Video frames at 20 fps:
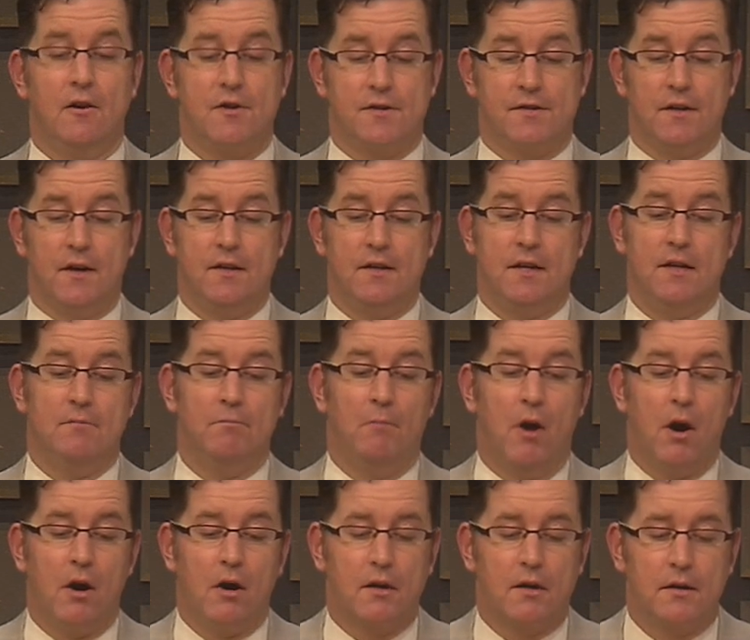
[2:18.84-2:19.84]
our study in
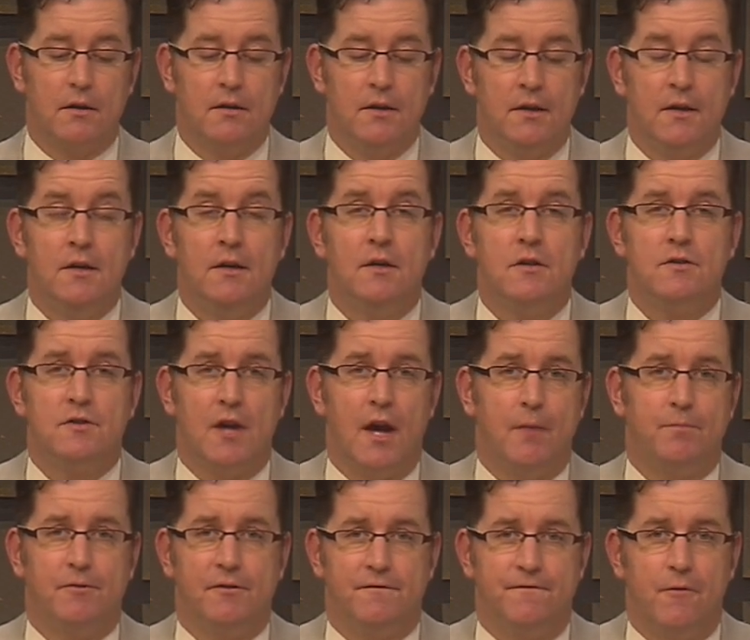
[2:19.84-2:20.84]
Mark
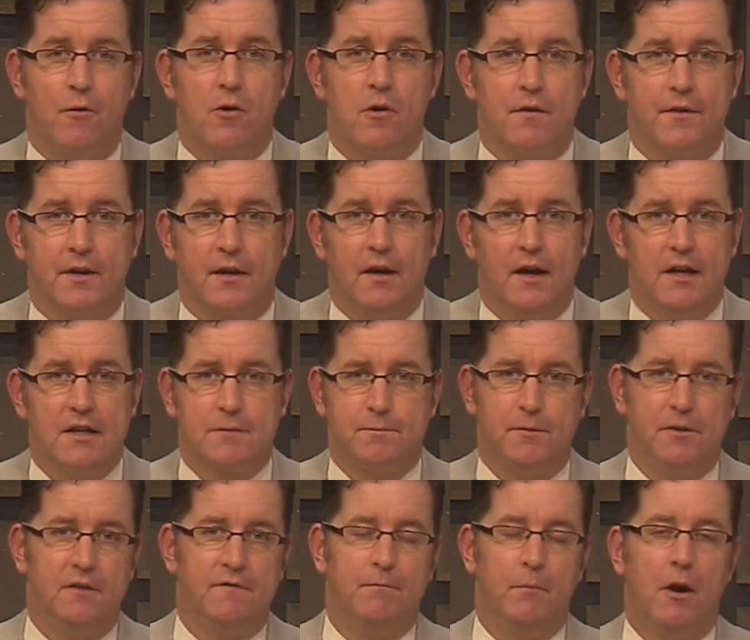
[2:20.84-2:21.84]
chapter 4, the
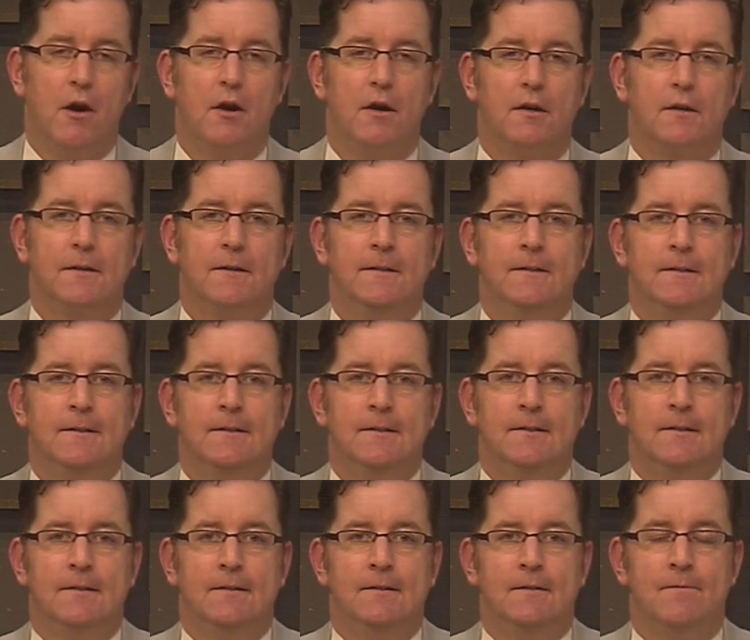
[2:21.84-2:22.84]
Gospel of Mark,
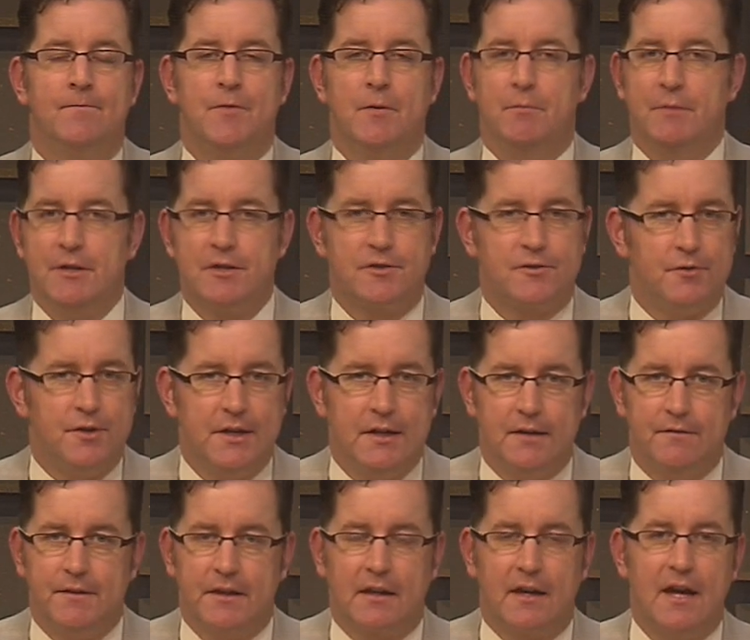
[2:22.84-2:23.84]
the mystery
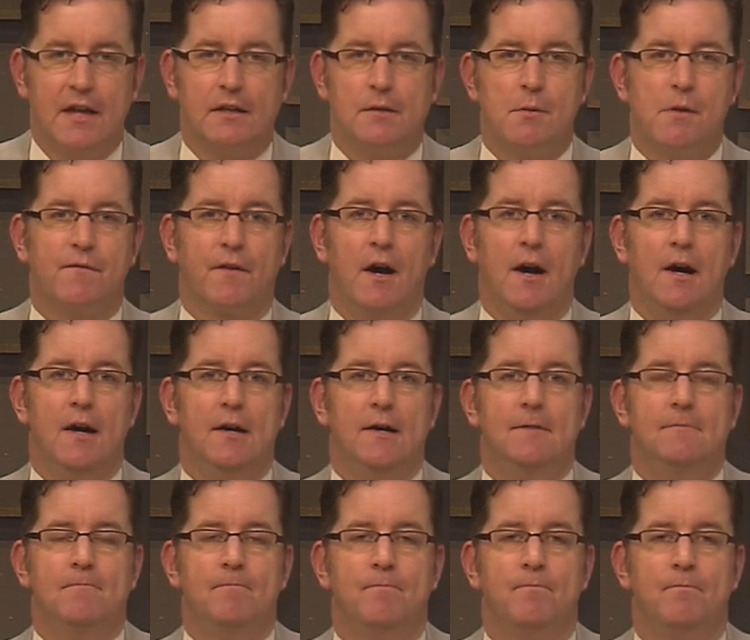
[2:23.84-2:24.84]
of the kingdom of
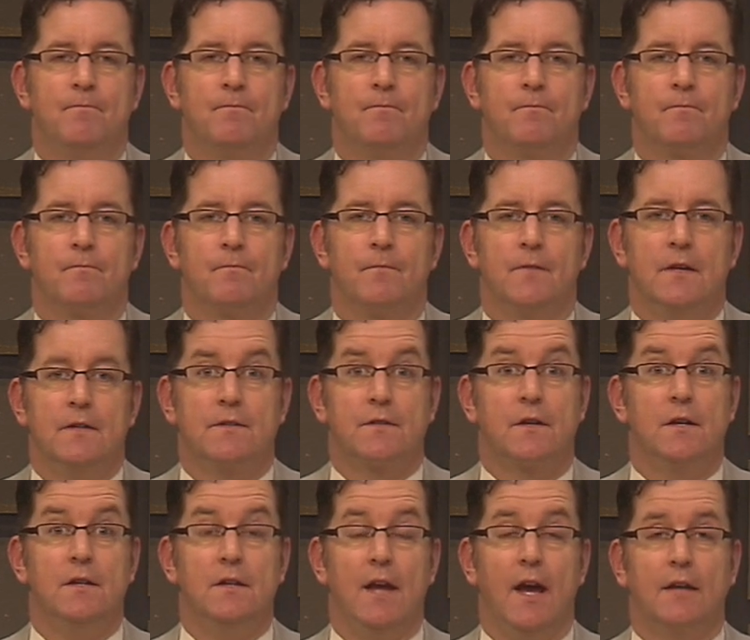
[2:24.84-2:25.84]
God. It's
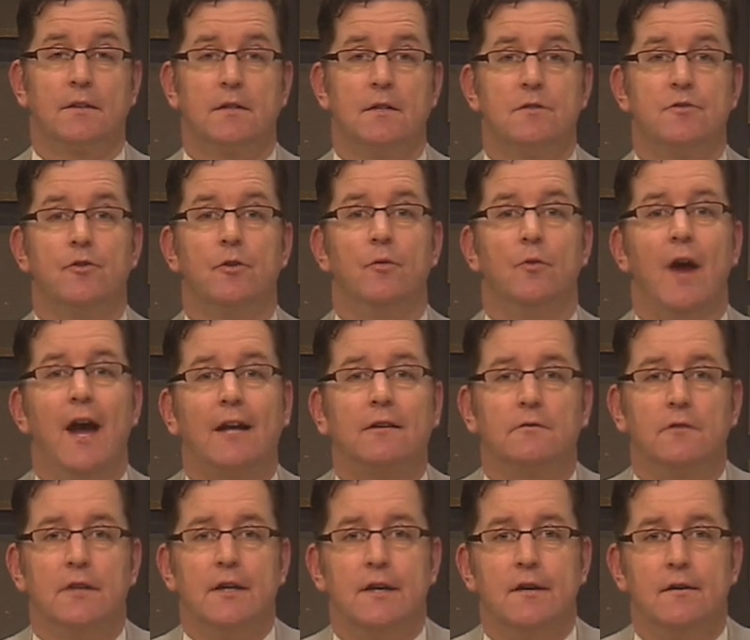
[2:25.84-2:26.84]
connected
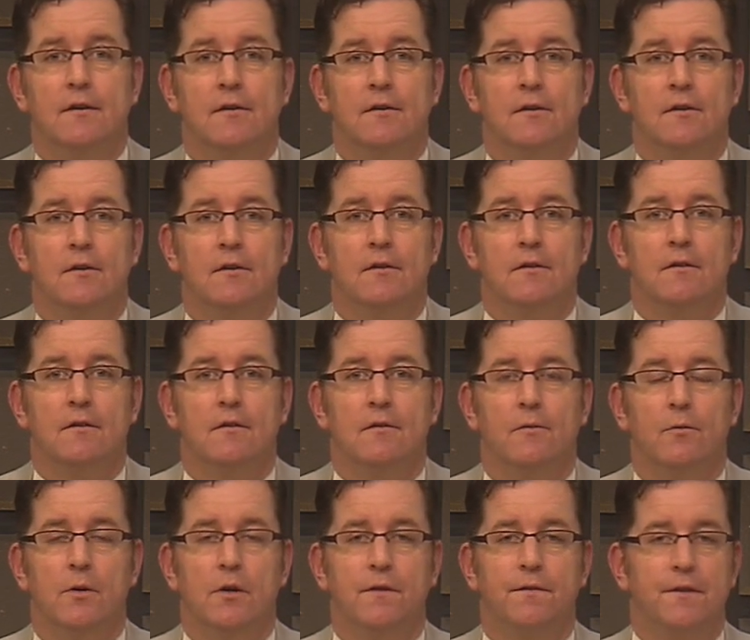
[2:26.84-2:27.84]
directly
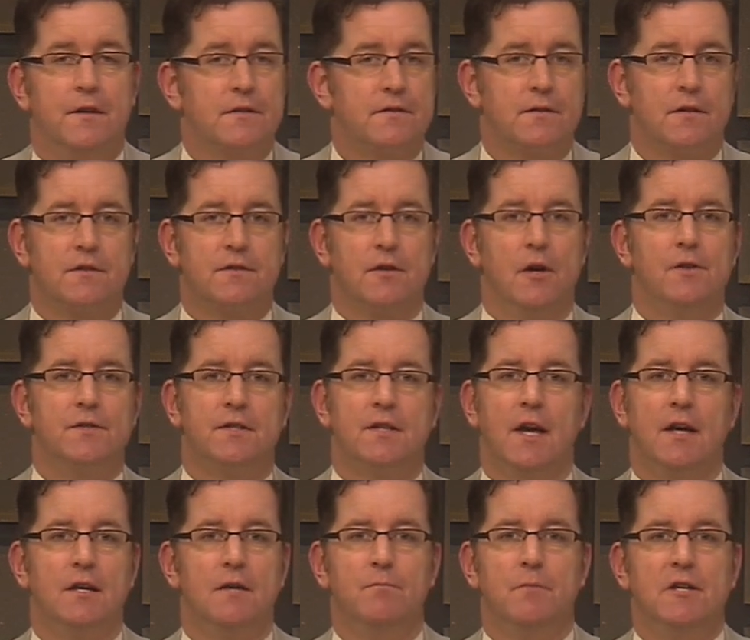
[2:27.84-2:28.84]
with its
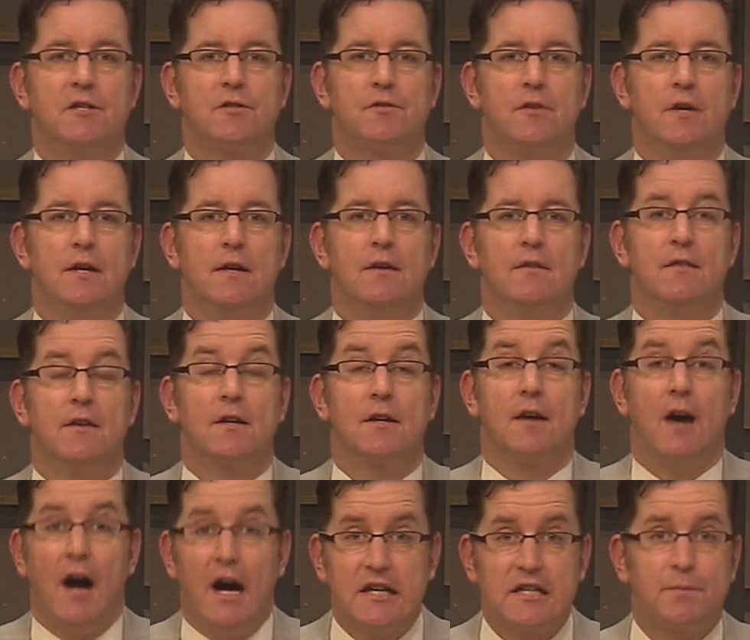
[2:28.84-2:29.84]
associated mystery, the
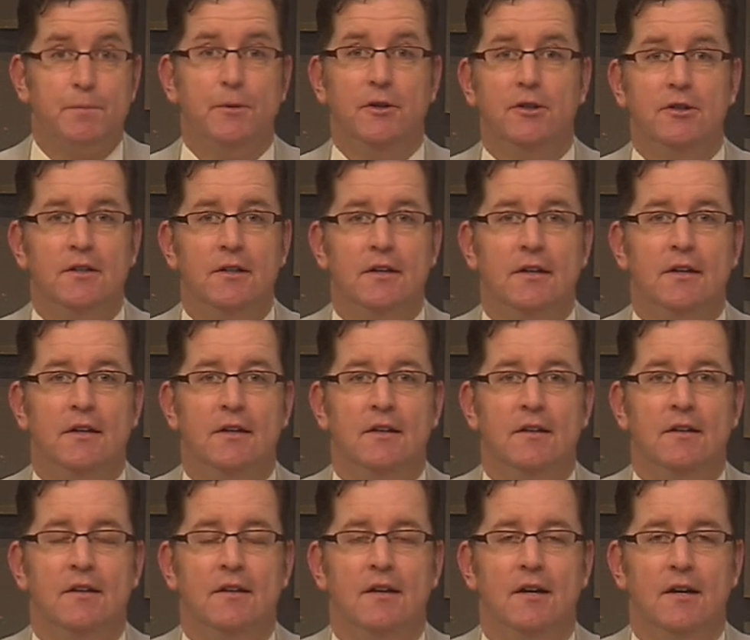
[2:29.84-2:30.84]
gospel
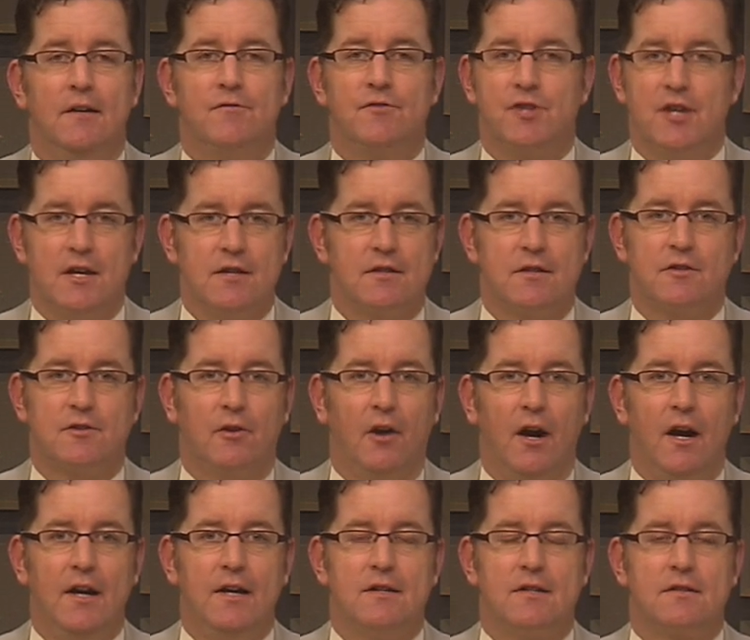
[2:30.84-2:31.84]
of Jesus
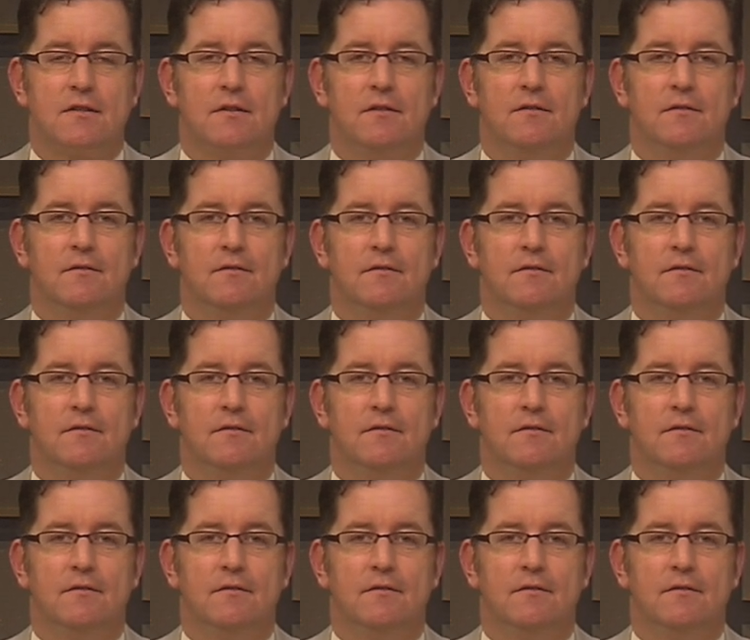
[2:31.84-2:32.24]
Christ.